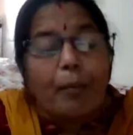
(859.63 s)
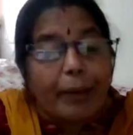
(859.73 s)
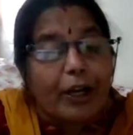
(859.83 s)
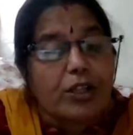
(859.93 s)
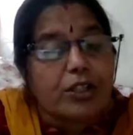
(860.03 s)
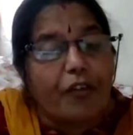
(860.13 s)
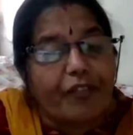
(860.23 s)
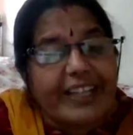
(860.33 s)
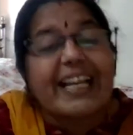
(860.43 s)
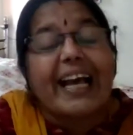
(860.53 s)
Because of
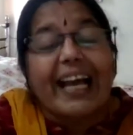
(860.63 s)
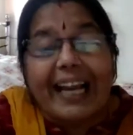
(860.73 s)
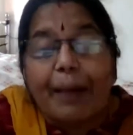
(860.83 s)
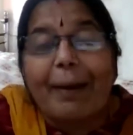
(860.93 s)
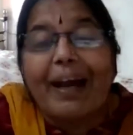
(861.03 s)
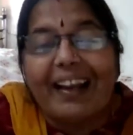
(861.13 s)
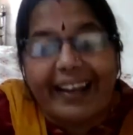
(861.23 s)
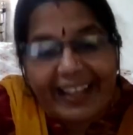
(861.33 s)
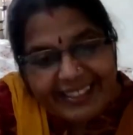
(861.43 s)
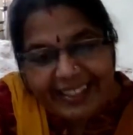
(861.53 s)
its labile
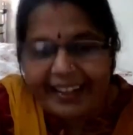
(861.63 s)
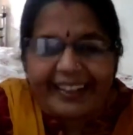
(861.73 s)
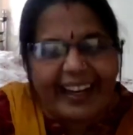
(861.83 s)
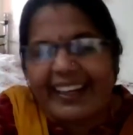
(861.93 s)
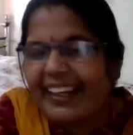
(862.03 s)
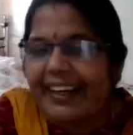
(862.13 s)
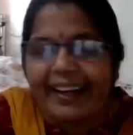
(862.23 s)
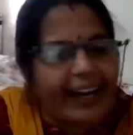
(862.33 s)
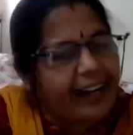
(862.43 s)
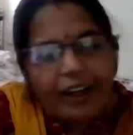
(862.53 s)
nature. It can
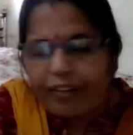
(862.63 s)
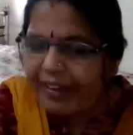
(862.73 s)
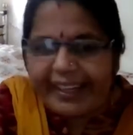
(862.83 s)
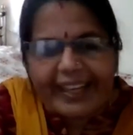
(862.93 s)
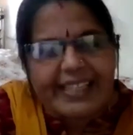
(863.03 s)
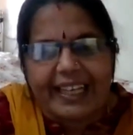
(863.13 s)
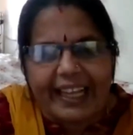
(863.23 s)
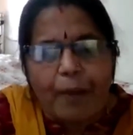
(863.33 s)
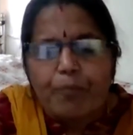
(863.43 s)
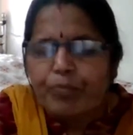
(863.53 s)
degrade very easily.